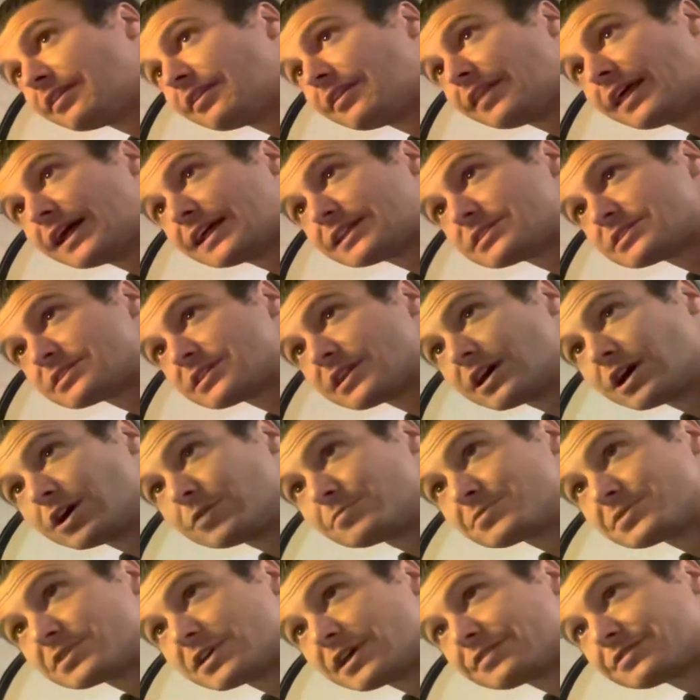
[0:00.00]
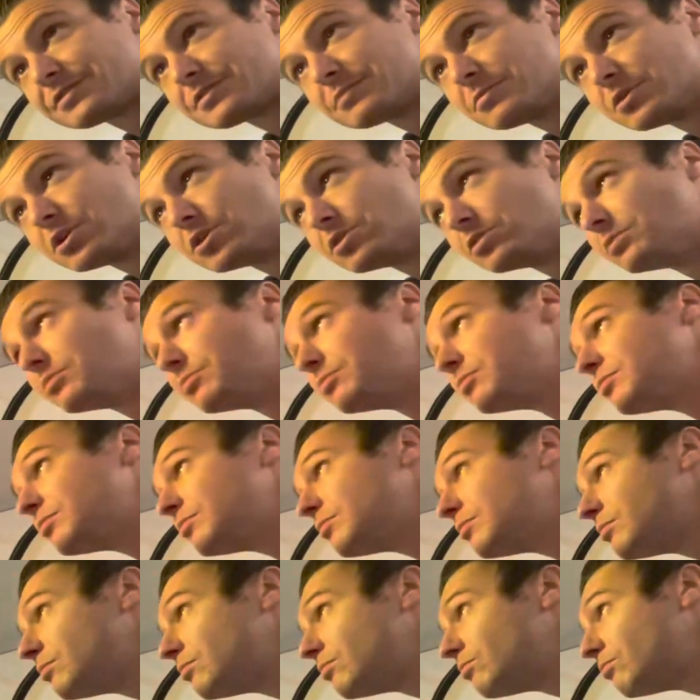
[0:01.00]
that's to help set the mood
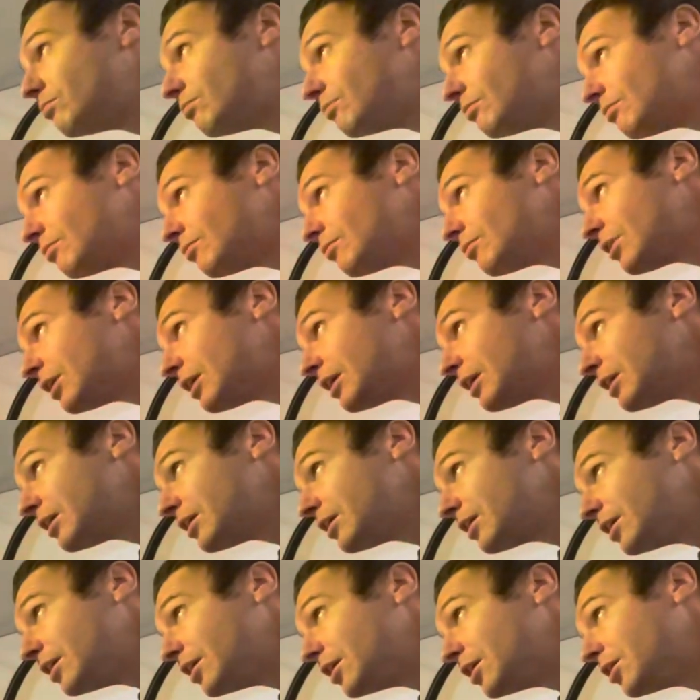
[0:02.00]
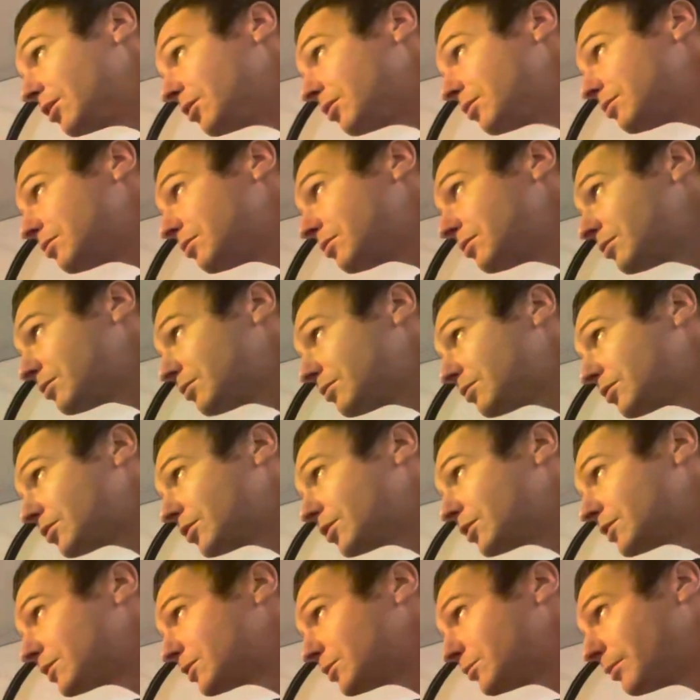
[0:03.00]
you know,
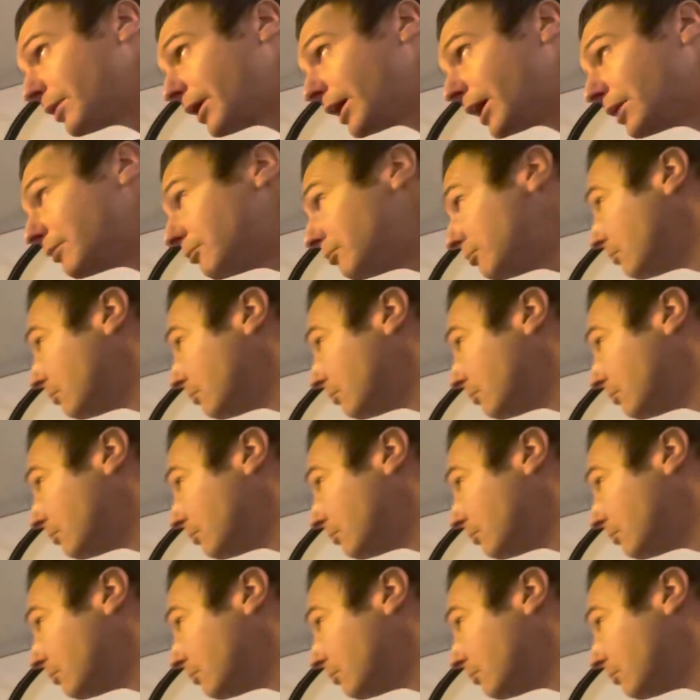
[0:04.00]
good or bad.